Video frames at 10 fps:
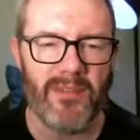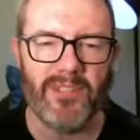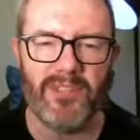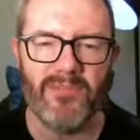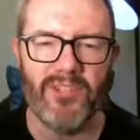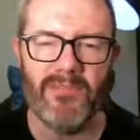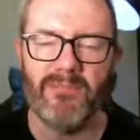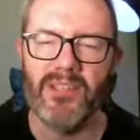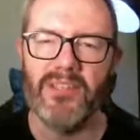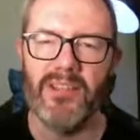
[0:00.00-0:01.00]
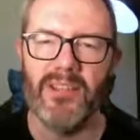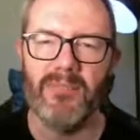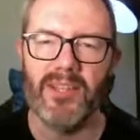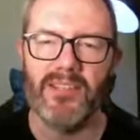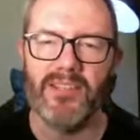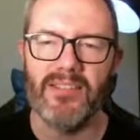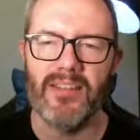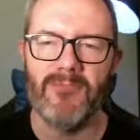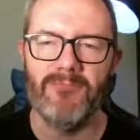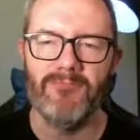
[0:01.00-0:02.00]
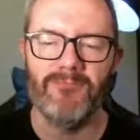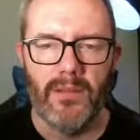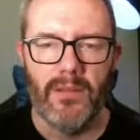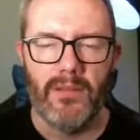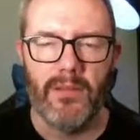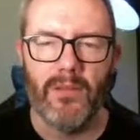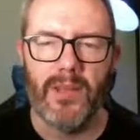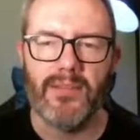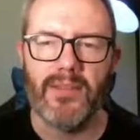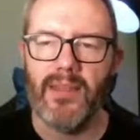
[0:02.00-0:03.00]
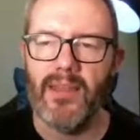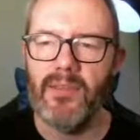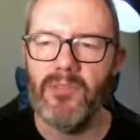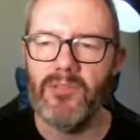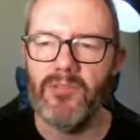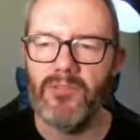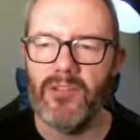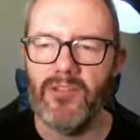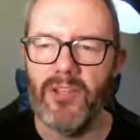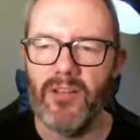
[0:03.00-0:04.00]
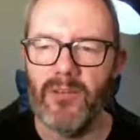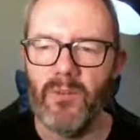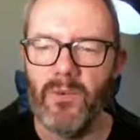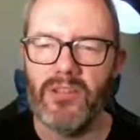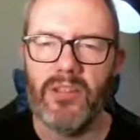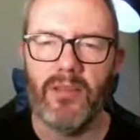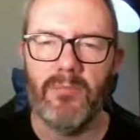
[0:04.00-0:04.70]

to those Champions League places, though. So last game you saw on the channel was that